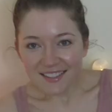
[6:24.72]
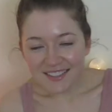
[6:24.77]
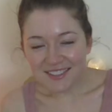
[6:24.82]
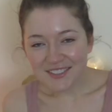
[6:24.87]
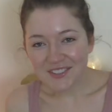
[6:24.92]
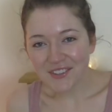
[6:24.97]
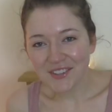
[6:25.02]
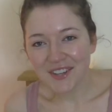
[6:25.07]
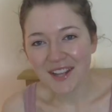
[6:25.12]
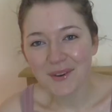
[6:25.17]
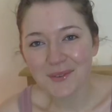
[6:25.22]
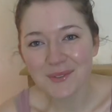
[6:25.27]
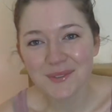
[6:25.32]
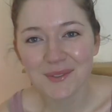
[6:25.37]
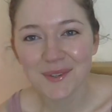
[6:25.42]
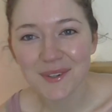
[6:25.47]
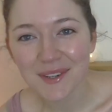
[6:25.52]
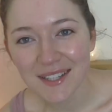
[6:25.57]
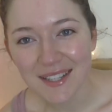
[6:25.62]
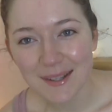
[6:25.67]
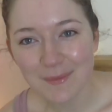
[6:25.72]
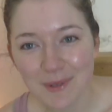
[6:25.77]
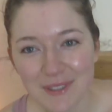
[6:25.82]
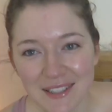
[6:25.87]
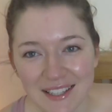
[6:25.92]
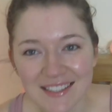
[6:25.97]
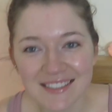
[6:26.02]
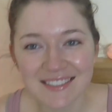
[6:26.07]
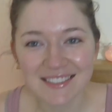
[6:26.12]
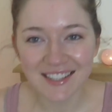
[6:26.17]
Sorry, I would forget about
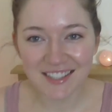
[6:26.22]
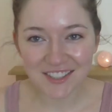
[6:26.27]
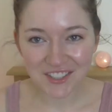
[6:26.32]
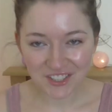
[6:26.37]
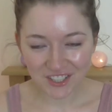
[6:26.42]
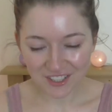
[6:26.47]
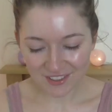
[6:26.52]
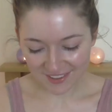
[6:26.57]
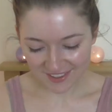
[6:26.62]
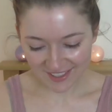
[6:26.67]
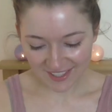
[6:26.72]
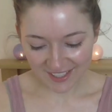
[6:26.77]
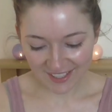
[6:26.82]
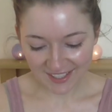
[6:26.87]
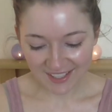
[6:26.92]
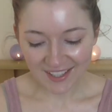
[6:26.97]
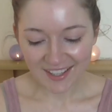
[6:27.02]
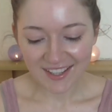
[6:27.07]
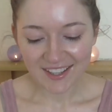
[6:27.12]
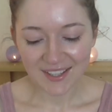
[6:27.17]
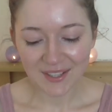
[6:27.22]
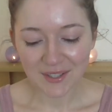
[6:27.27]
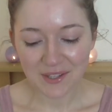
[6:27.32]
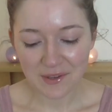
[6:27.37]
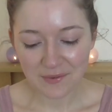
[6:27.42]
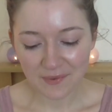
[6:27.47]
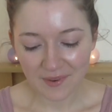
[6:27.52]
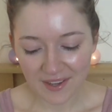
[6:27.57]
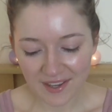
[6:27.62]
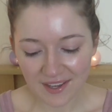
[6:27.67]
the essential thing.
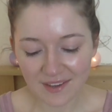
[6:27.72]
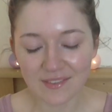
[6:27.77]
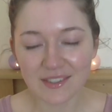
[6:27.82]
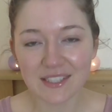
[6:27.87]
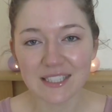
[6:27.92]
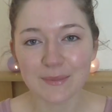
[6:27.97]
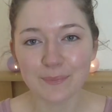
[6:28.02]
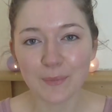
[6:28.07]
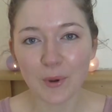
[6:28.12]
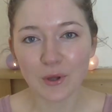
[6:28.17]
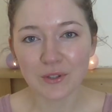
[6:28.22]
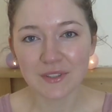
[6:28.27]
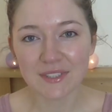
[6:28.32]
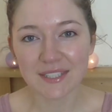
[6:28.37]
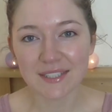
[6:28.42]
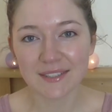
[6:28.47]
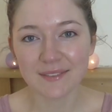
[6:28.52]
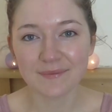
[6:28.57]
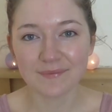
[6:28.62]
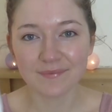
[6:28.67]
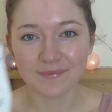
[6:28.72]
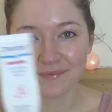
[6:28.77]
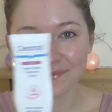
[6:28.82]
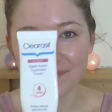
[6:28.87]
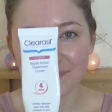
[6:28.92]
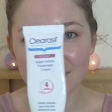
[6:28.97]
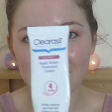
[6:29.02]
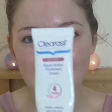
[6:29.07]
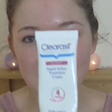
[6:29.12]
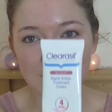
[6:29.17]
If I have a spot,
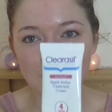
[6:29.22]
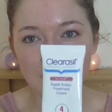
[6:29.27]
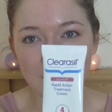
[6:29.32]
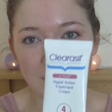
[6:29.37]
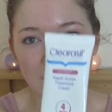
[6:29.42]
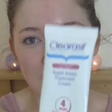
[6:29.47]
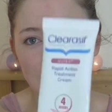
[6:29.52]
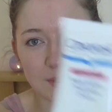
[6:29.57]
this is what I